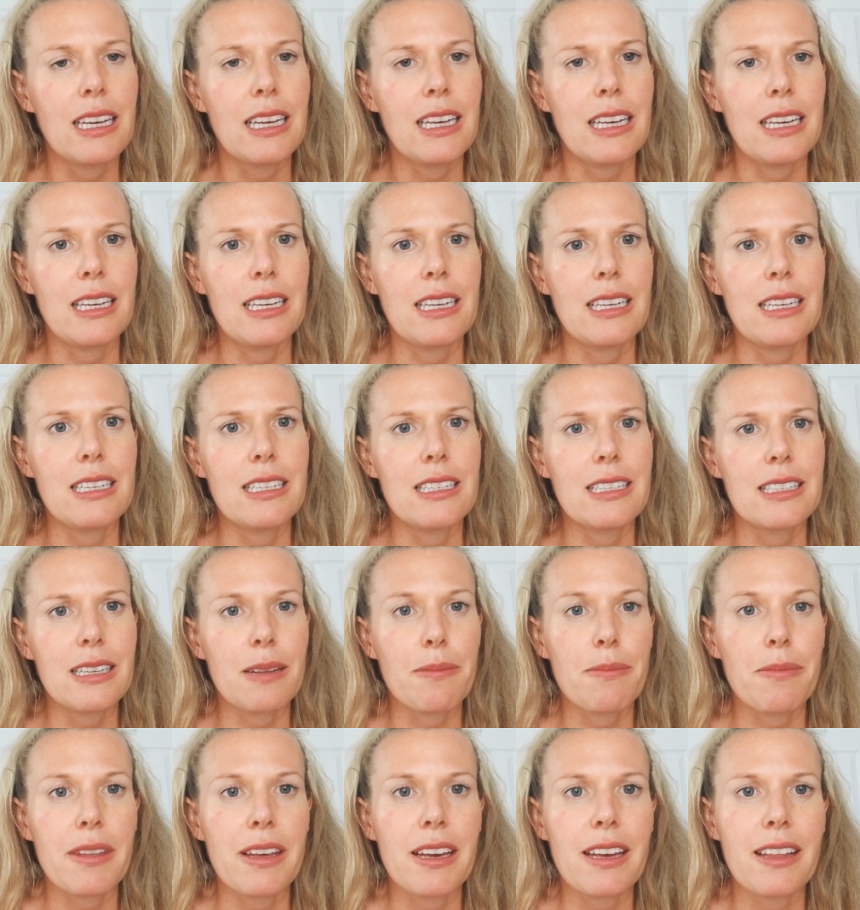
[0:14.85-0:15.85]
is
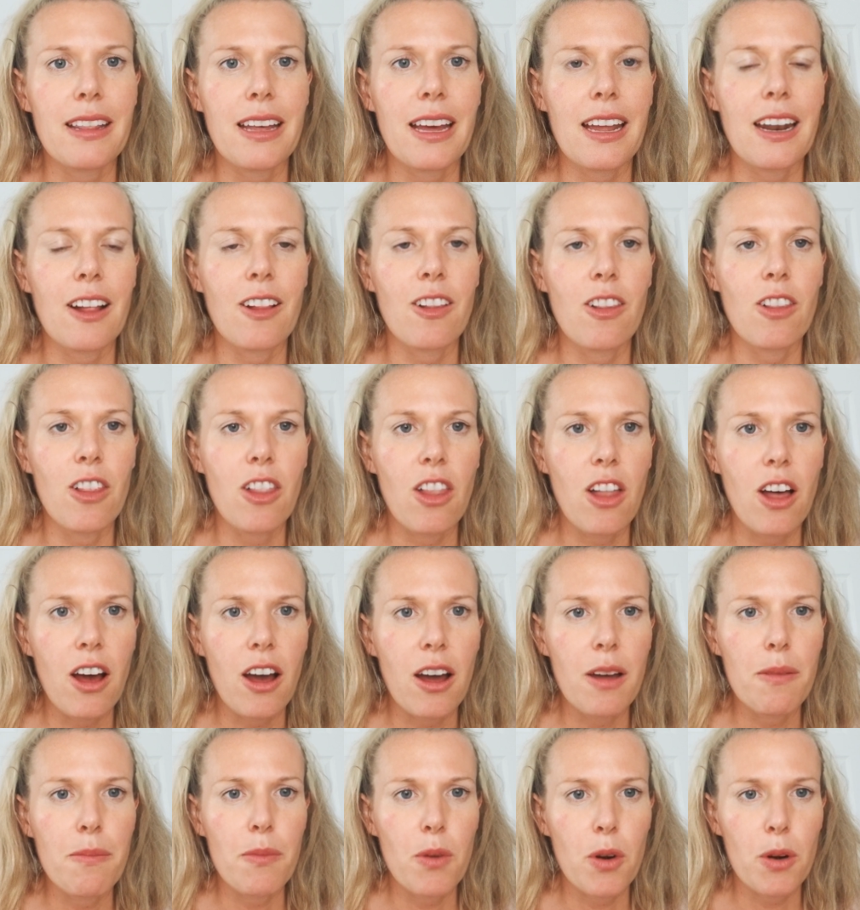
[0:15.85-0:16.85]
something that a
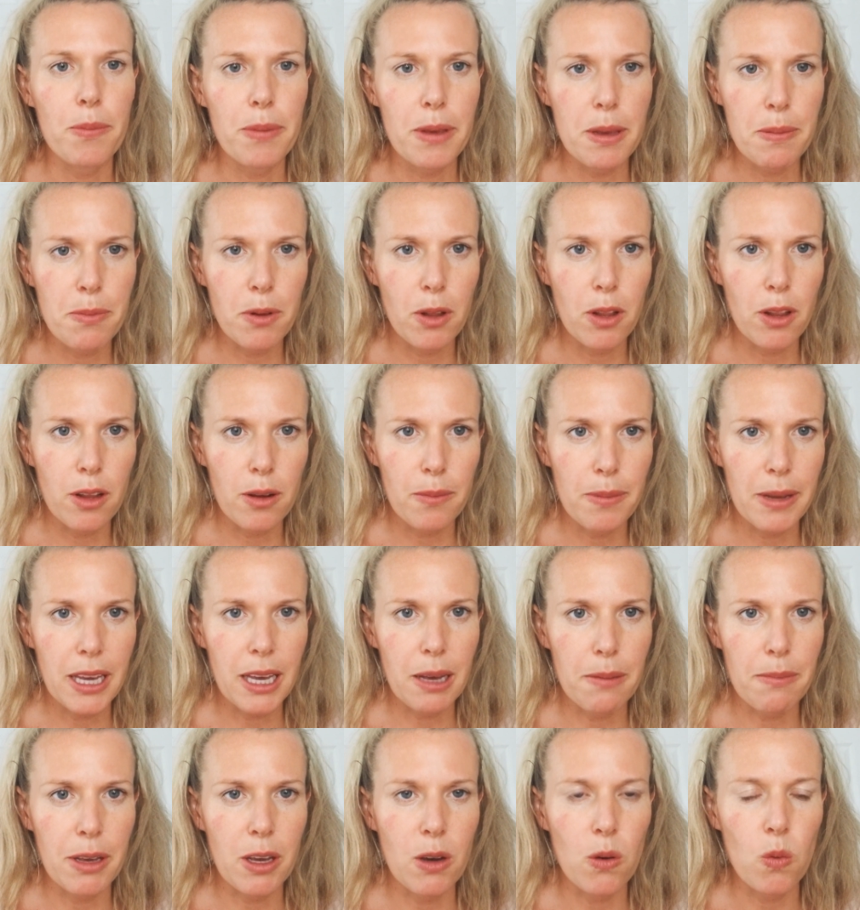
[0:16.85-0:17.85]
lot more people are
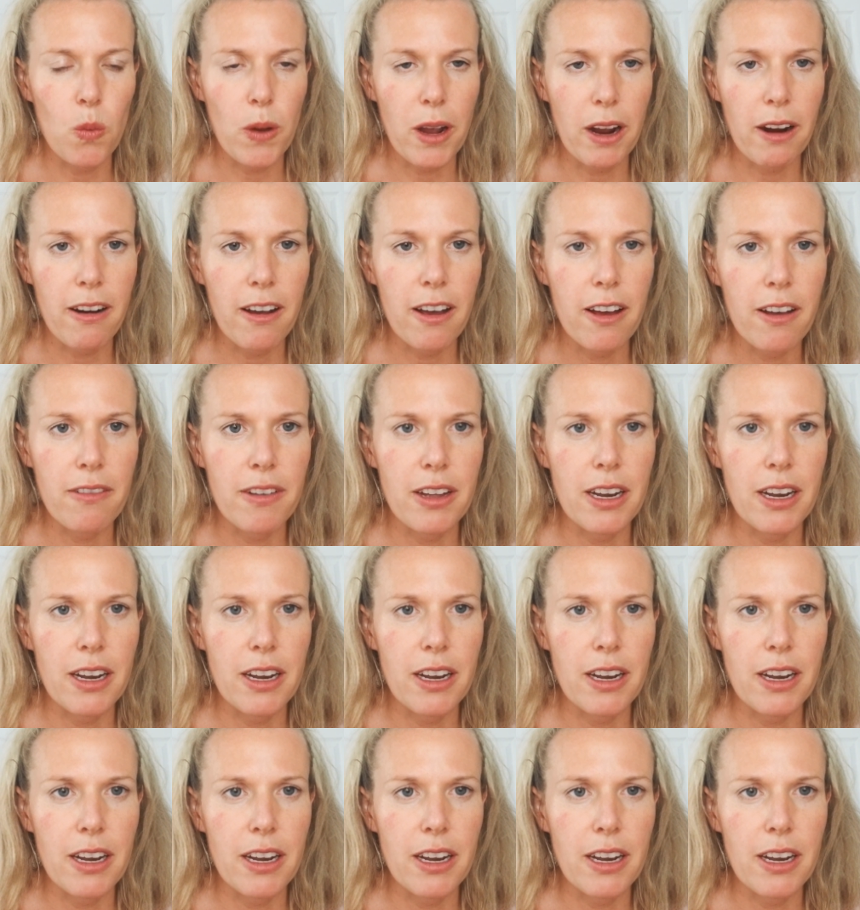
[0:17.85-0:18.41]
becoming aware of,